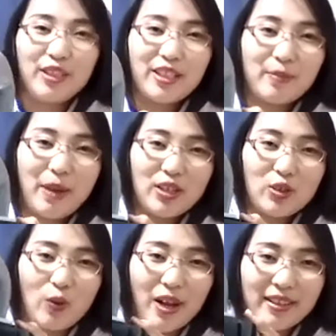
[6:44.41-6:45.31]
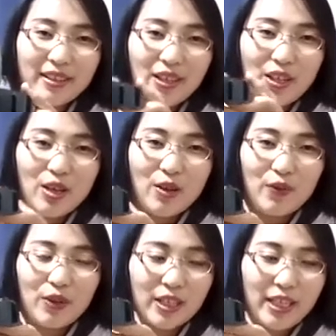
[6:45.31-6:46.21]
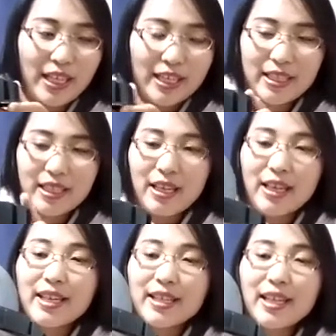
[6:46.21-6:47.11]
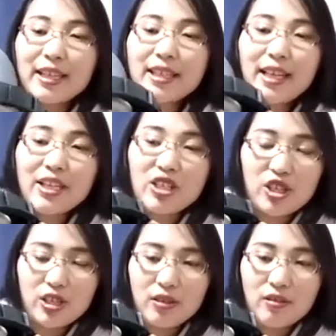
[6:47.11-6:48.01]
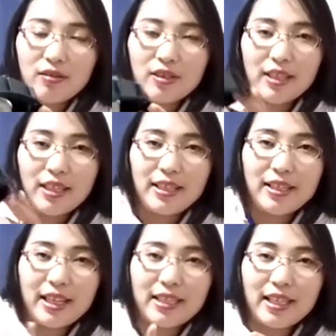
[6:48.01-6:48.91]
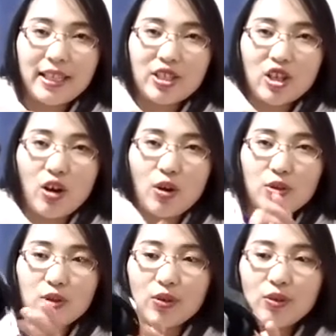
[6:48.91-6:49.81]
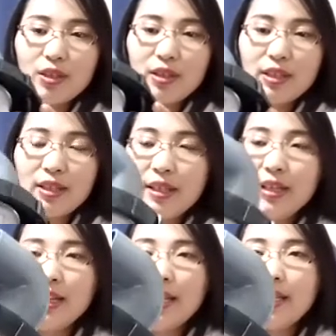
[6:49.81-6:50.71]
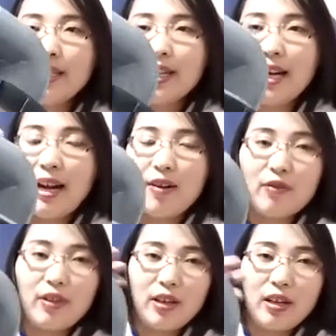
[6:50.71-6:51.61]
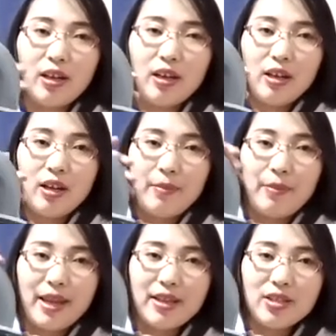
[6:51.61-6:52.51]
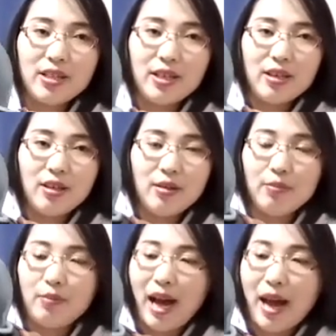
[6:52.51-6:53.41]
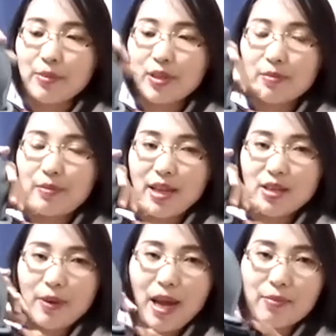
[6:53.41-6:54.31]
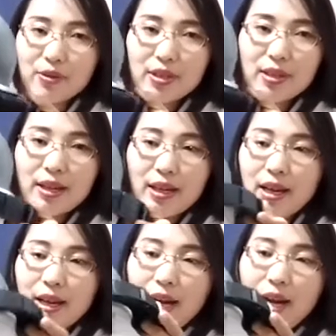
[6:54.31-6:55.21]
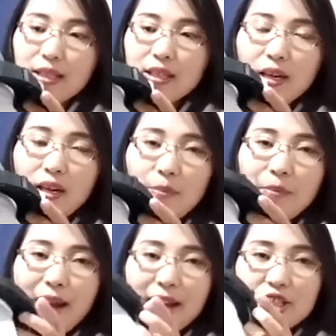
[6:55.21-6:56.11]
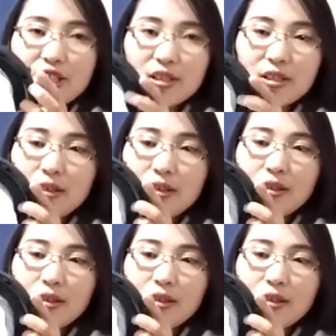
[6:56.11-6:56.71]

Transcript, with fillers: The special one for the list. Six inch, six inch also. It have the bend pipes, bend pipes and a mesh.